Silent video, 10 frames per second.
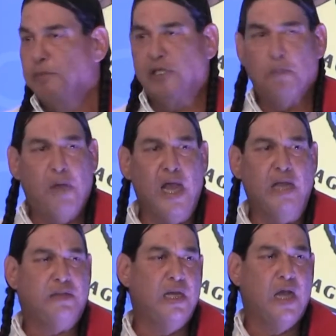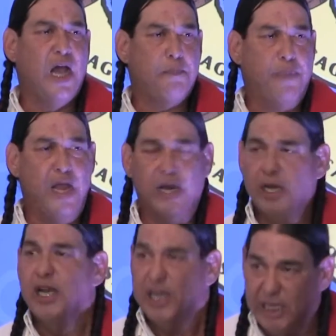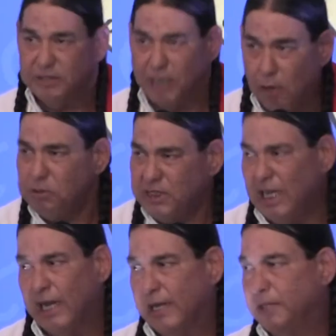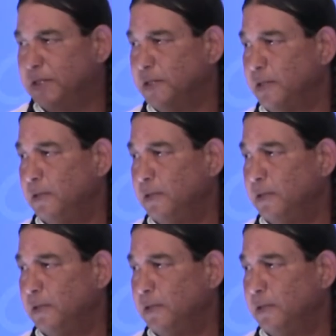But the main thing I've been is Osage.